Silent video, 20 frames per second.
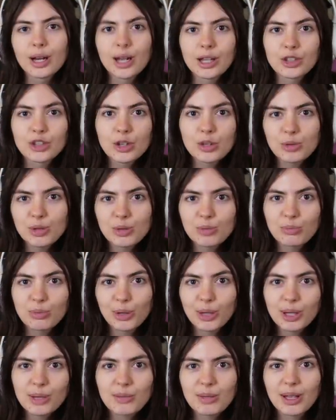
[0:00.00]
Egyptian
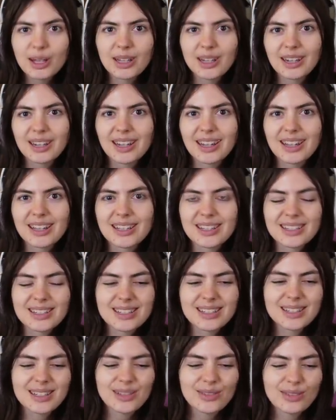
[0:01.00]
boogeyman, as
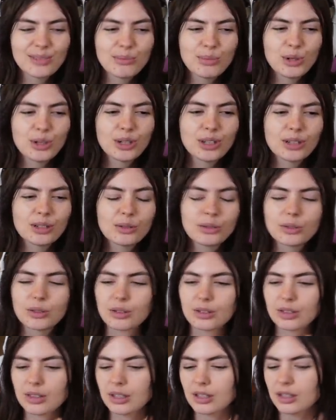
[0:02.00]
Stephen put it,
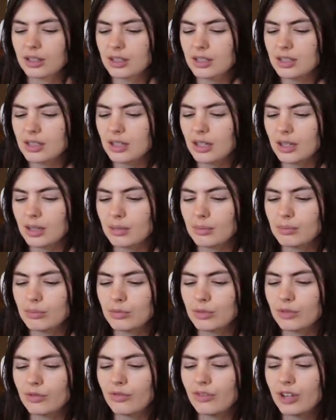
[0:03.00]
or this
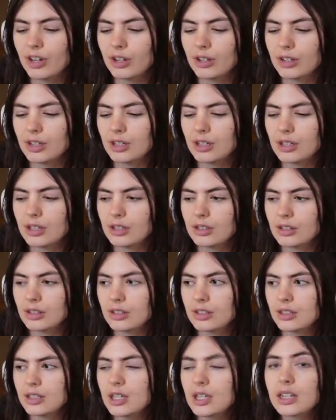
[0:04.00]
very
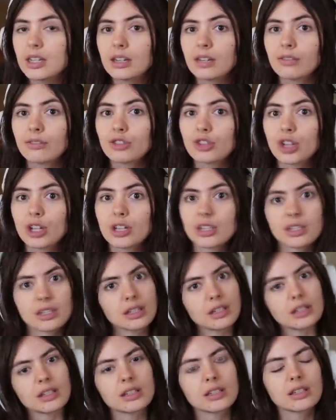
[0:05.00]
seeking of
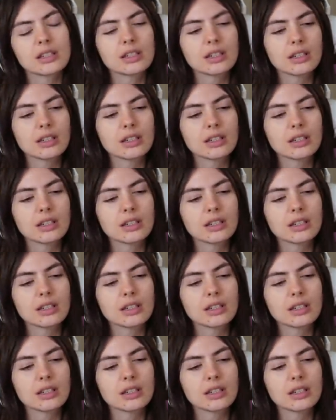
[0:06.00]
justice